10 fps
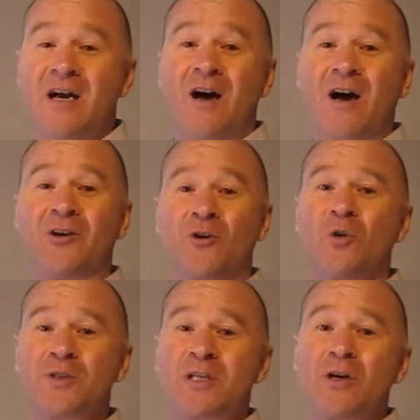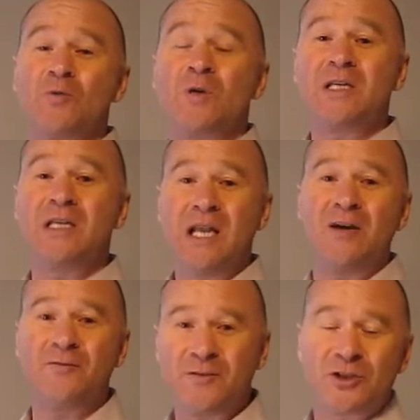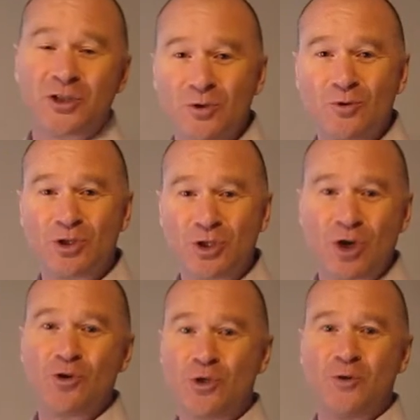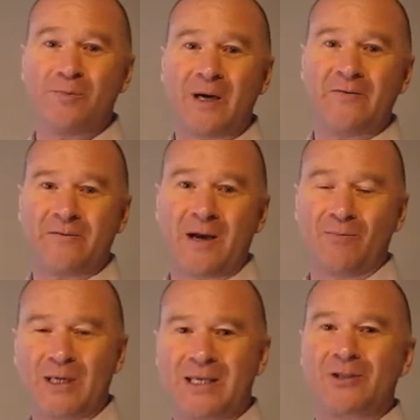I'd also love to show you my family,